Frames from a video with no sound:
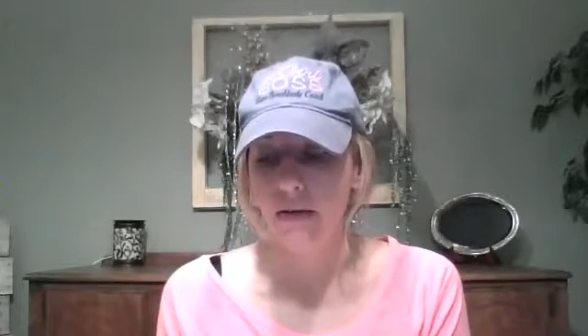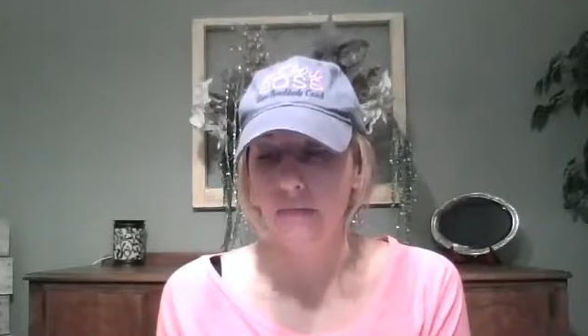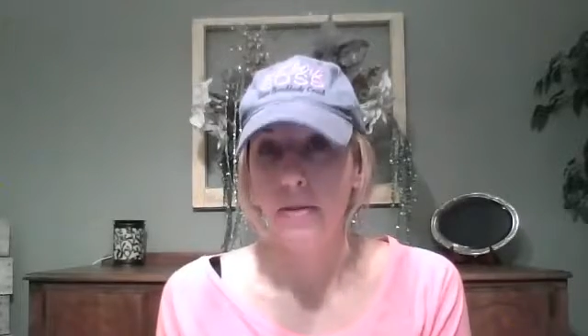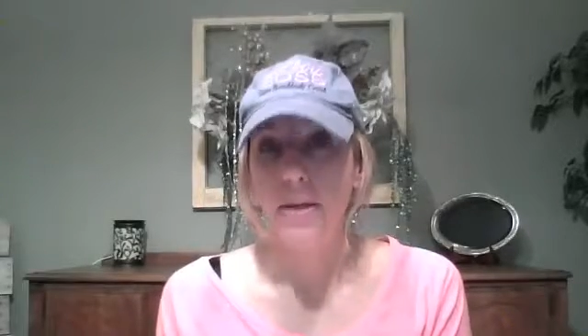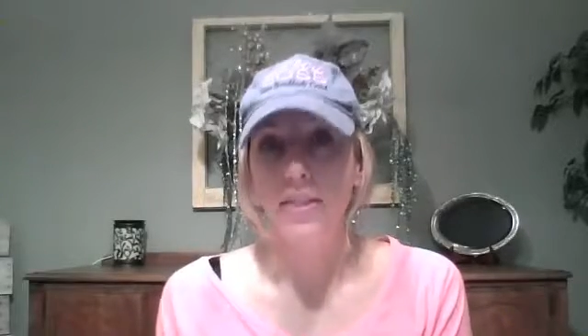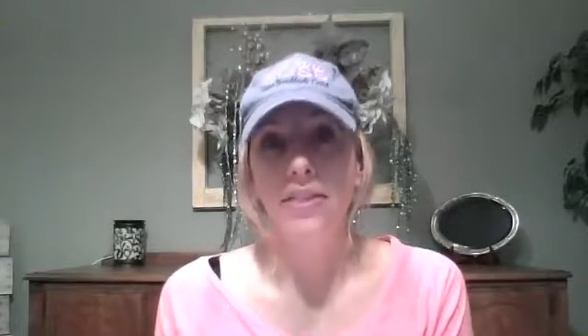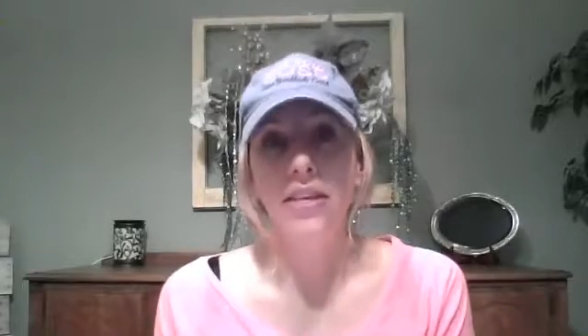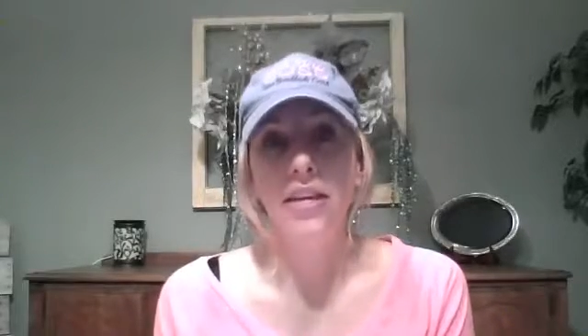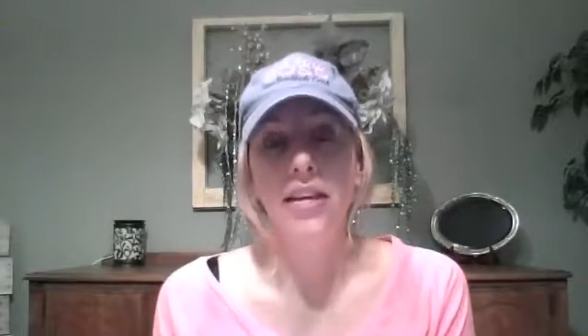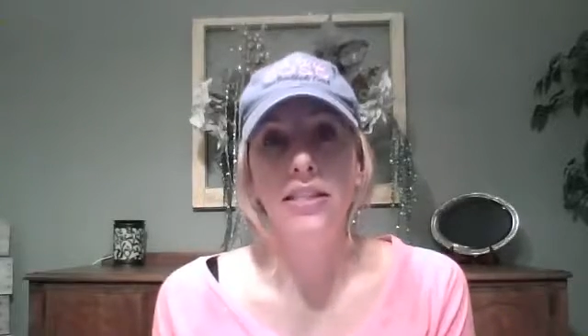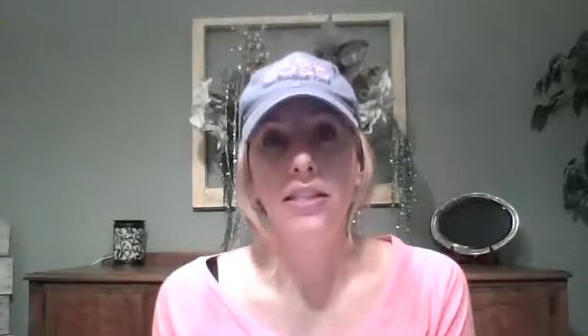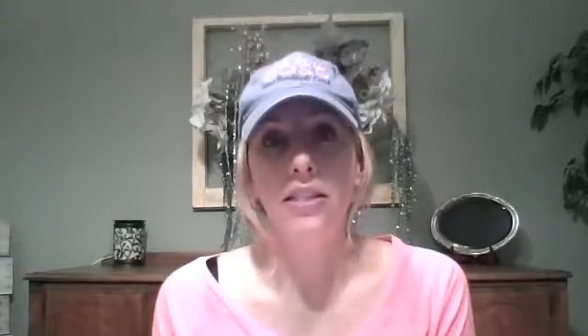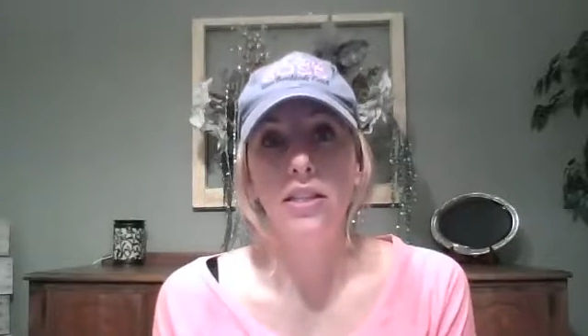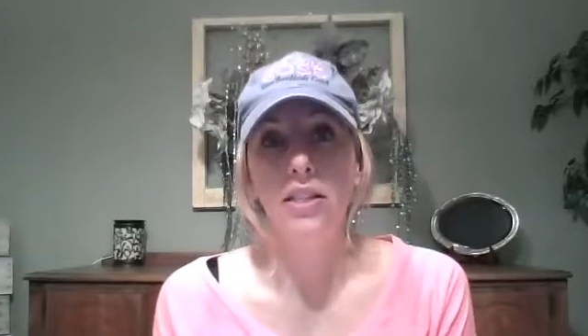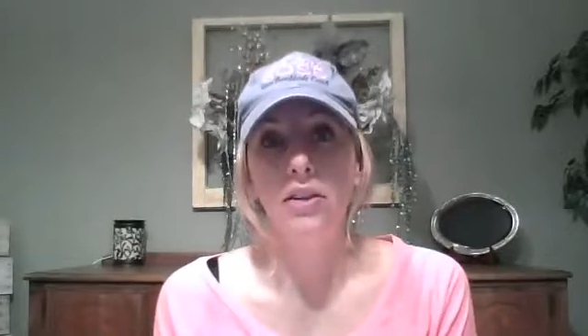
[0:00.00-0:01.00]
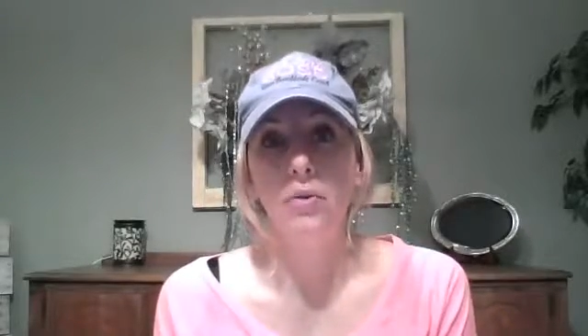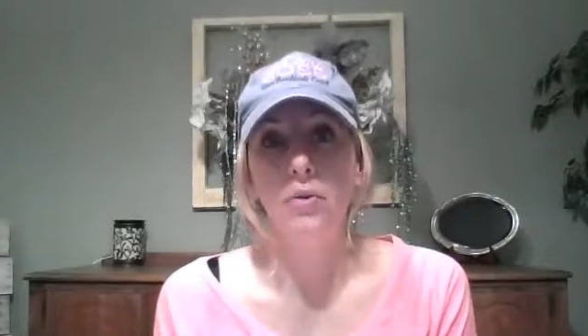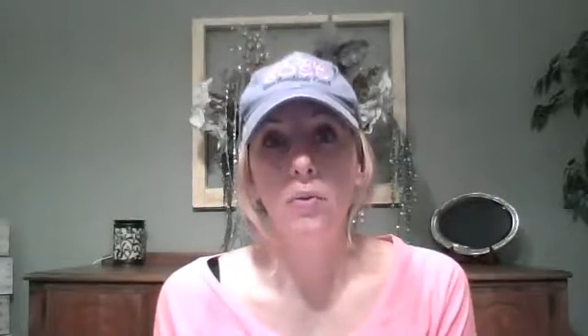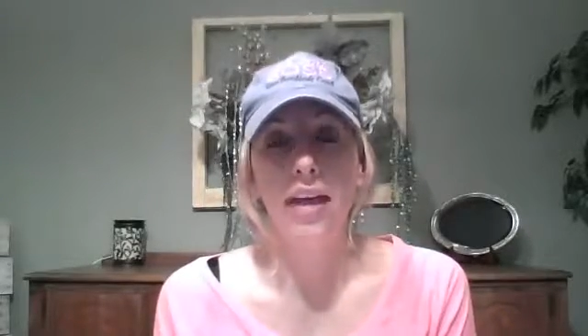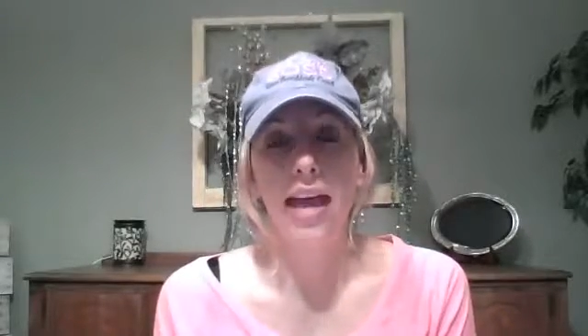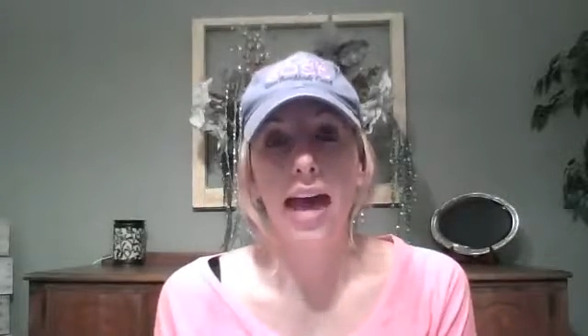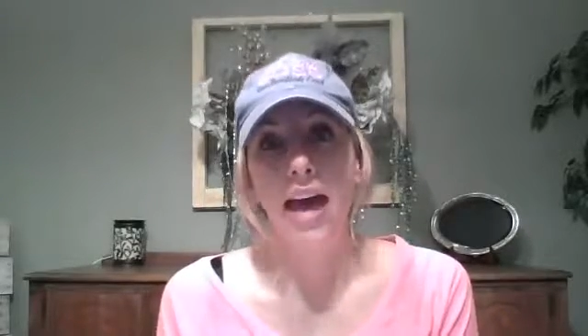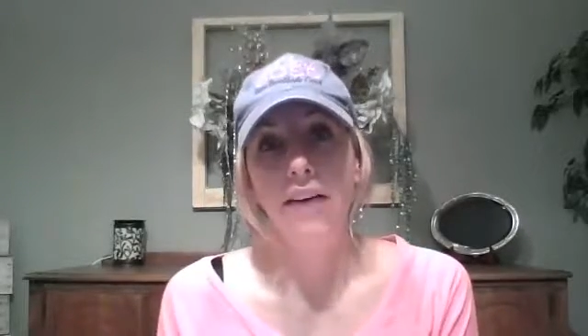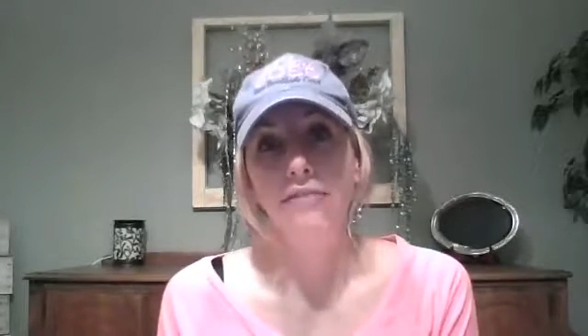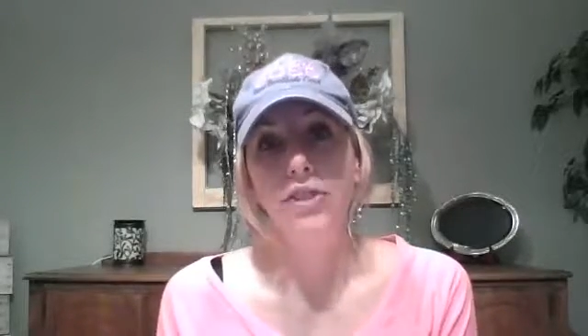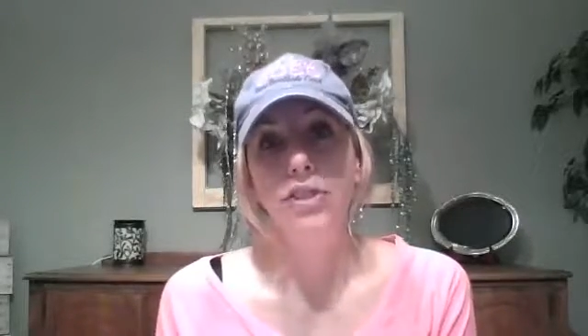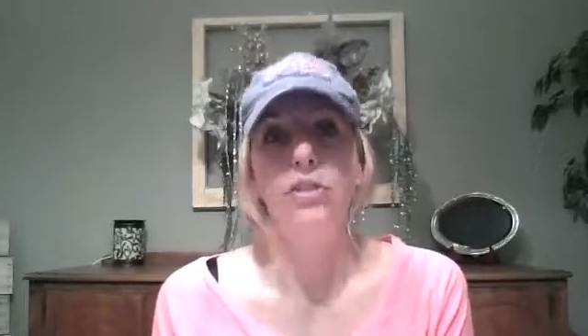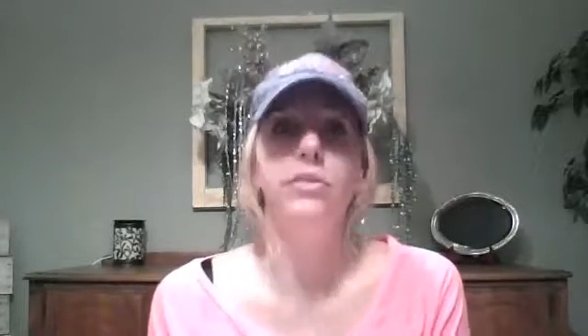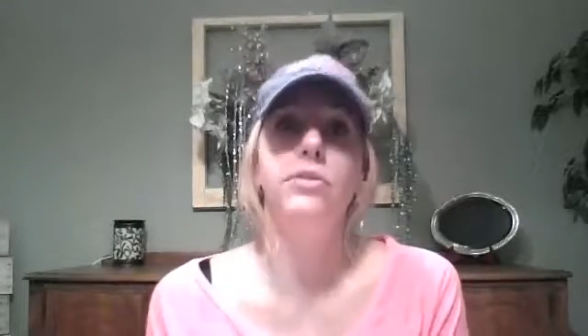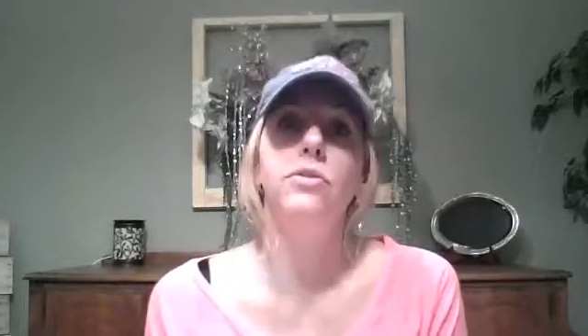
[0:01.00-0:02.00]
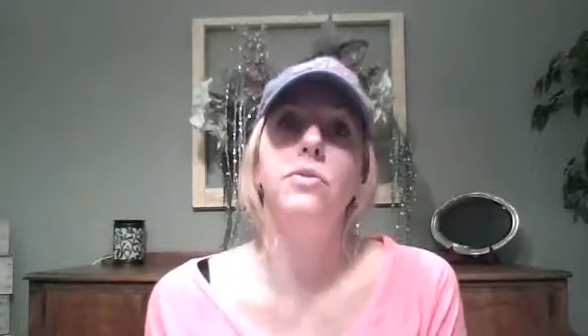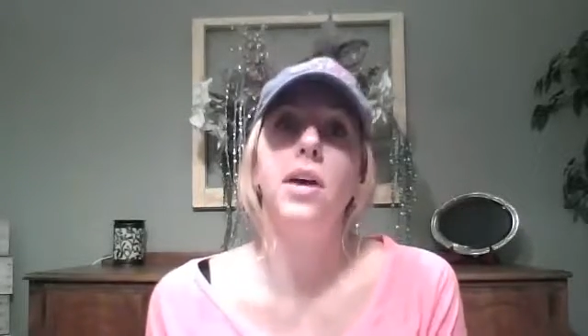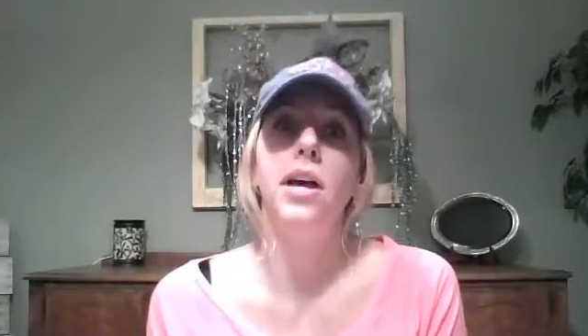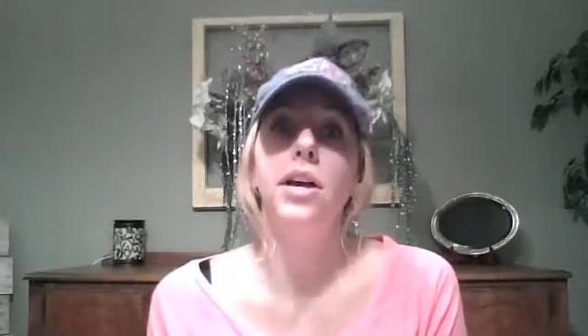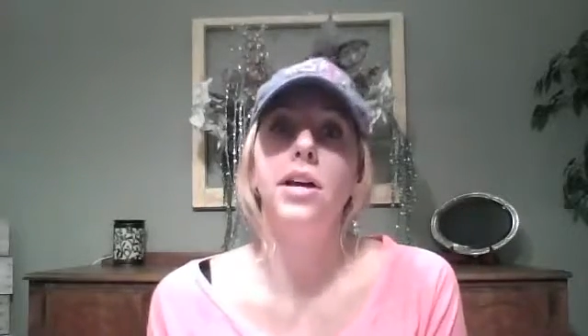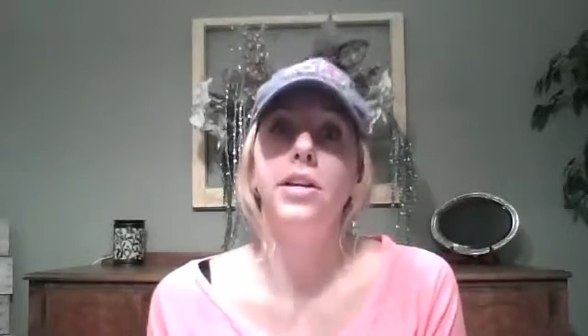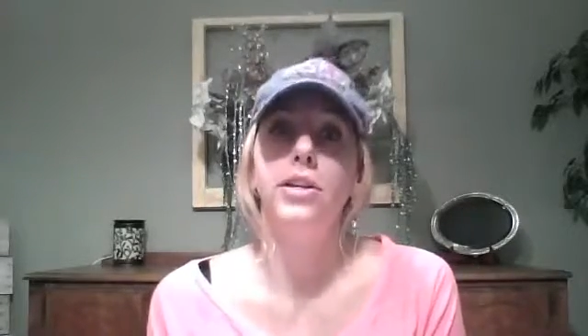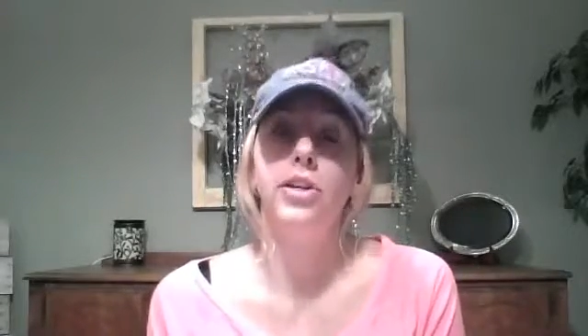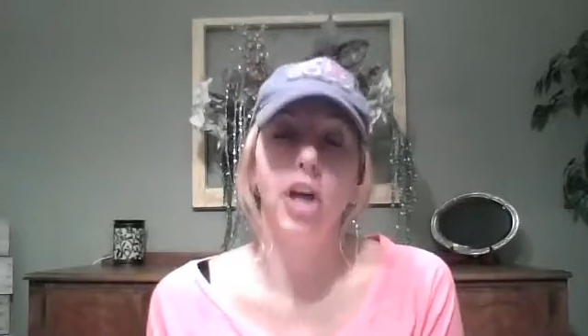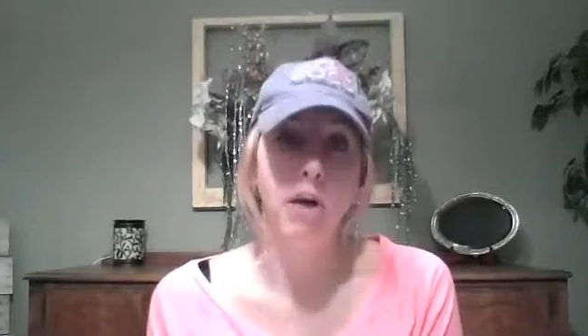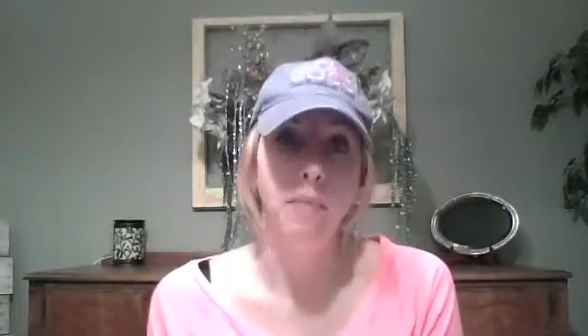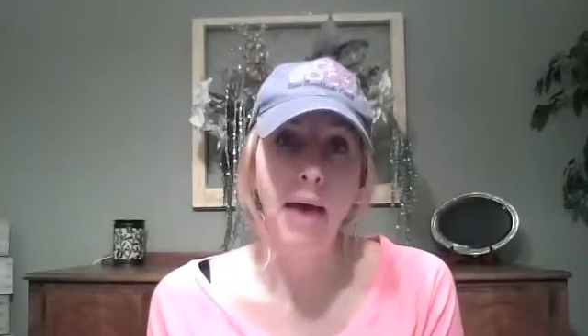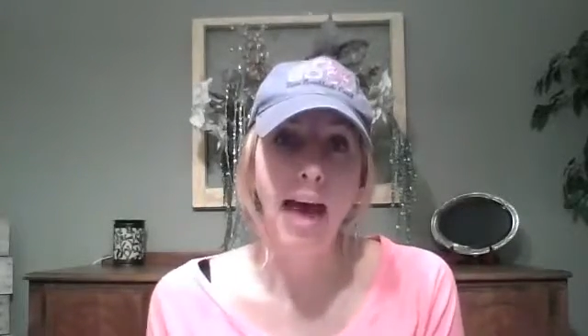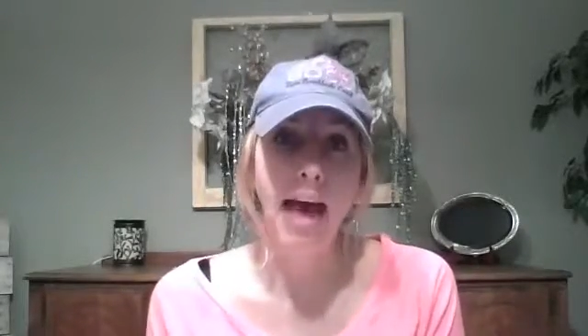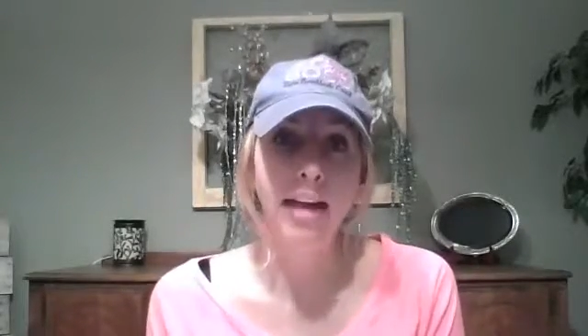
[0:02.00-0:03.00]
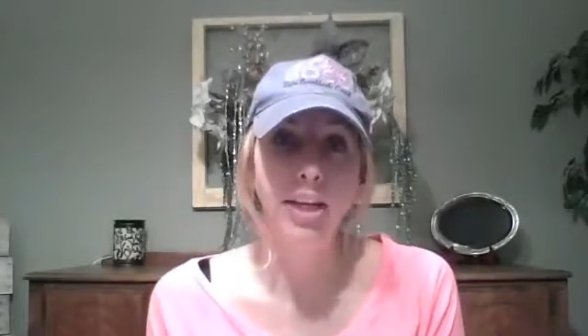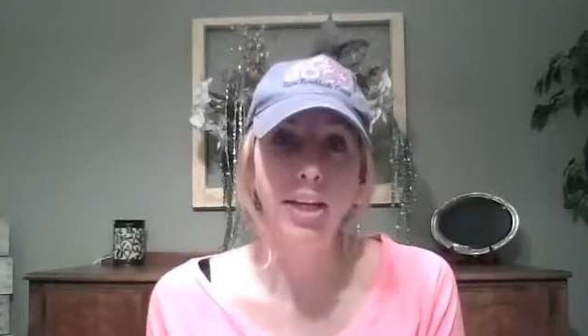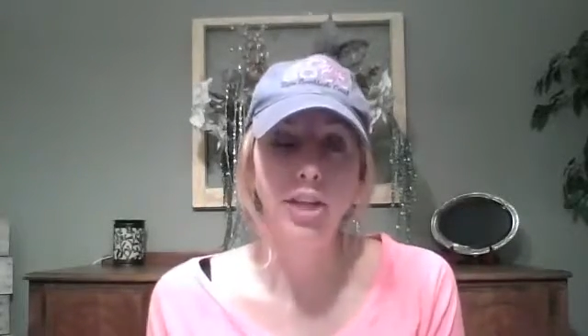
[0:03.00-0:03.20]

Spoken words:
But this, we have to go back.